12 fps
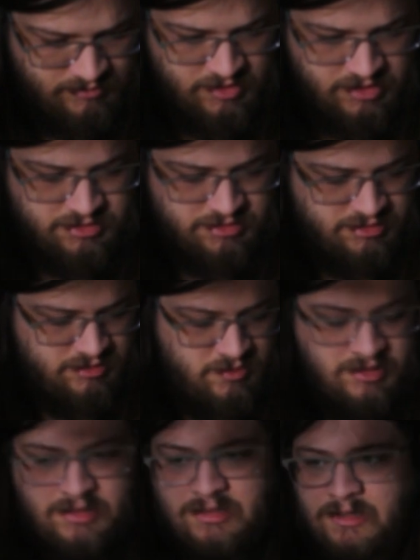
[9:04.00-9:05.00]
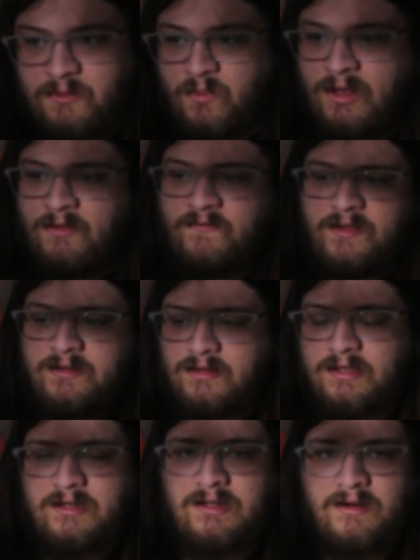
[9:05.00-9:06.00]
make sure you're working in a
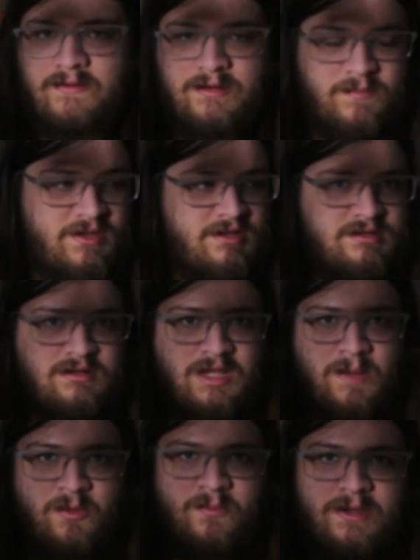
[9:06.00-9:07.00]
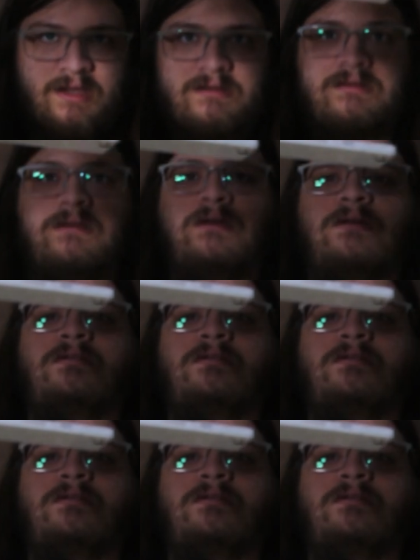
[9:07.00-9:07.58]
well-ventilated area because enamel paints can get